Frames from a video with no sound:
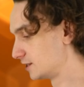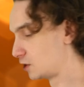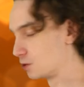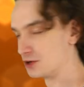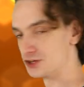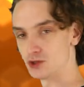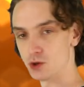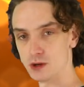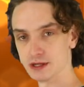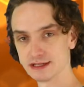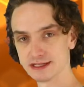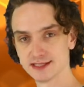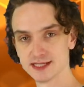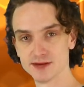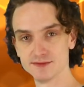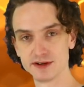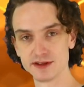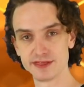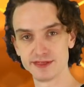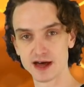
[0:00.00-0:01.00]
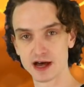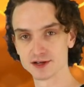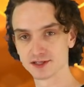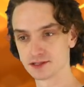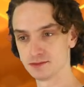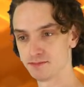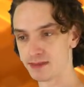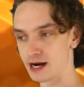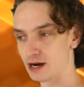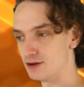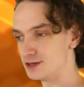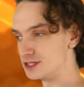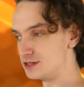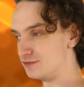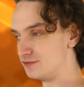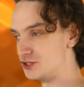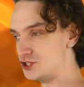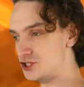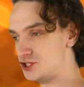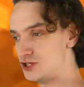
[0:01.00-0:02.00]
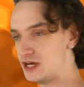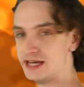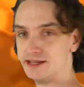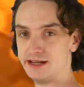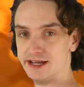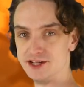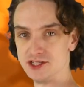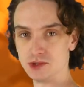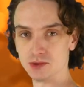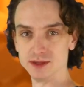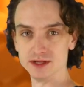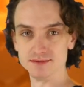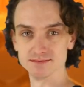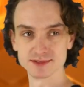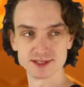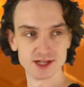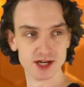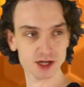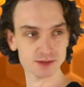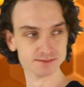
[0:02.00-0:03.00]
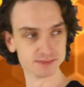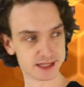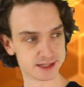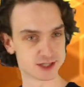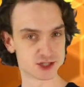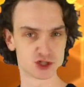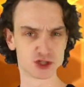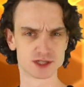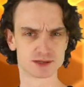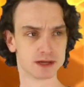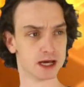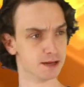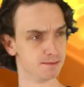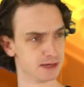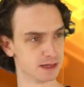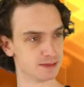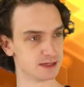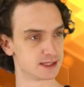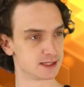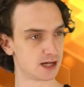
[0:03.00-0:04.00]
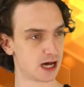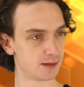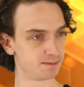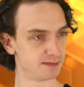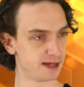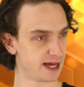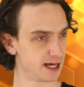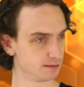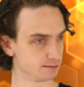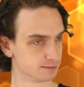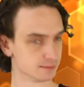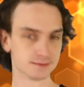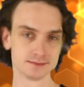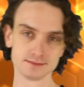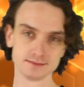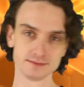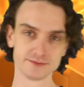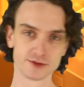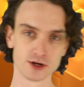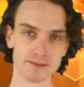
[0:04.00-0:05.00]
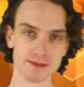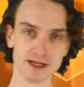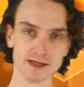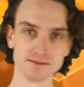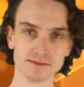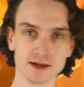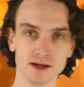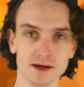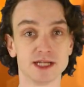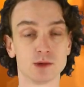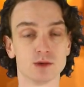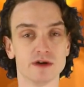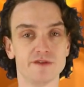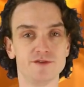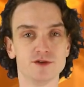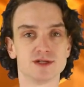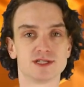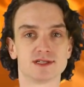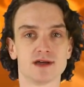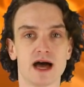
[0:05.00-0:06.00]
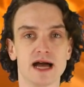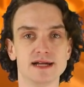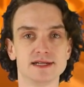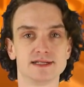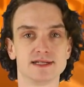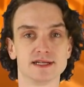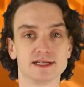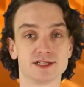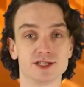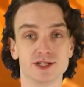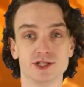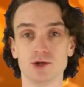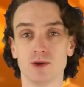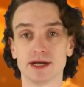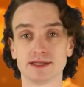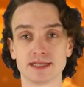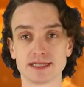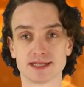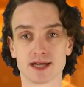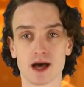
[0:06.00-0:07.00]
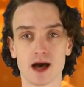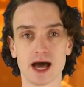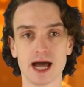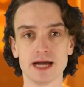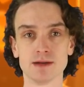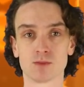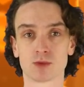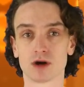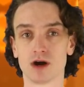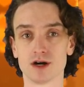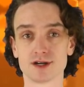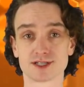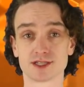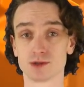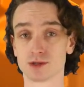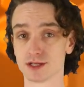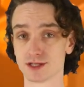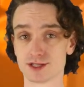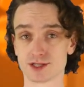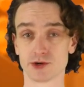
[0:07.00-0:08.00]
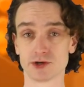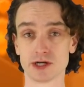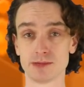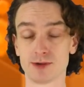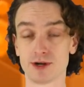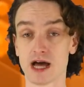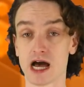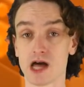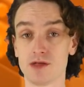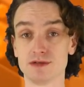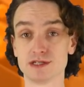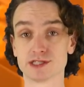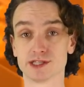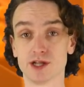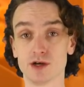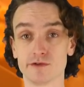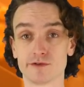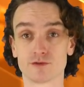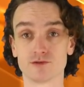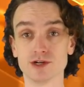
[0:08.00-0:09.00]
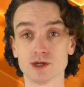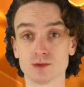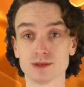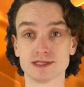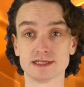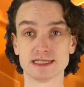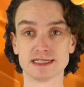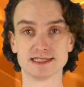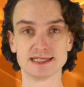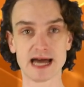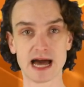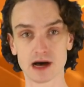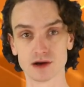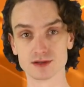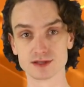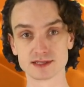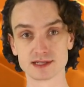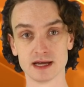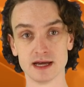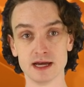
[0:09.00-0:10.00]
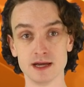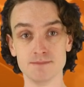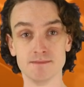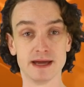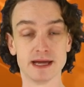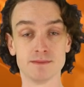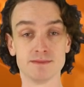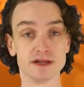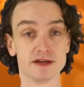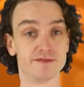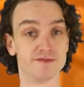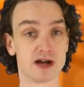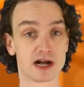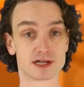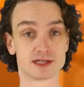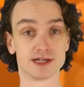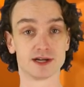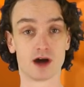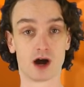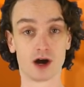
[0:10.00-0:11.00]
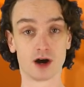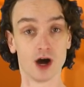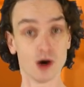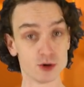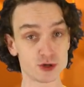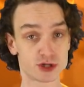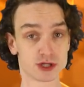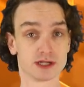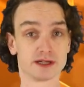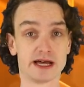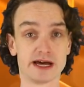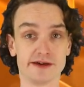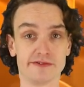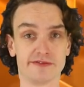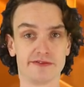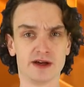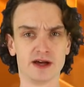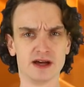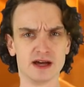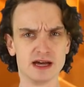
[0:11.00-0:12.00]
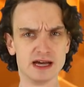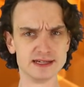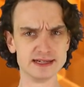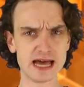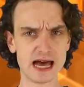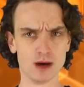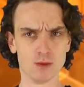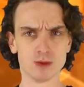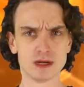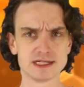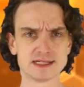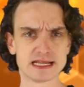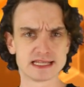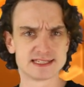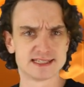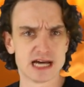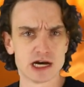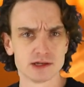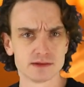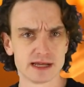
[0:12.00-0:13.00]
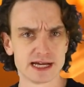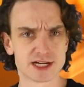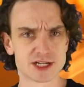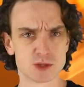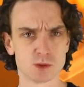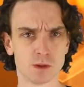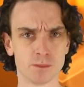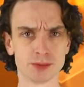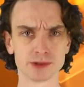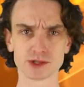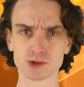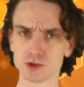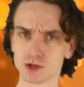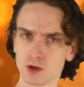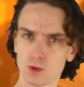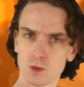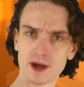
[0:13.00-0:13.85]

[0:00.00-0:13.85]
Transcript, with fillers: lower twenty-seven thousand barrels of shit into it. So let's just maybe stop that for a bit. There were a few scientists who at the time were also concerned about how these low frequency sounds may be affecting our ocean life. Yeah, what does that sound like to a beluga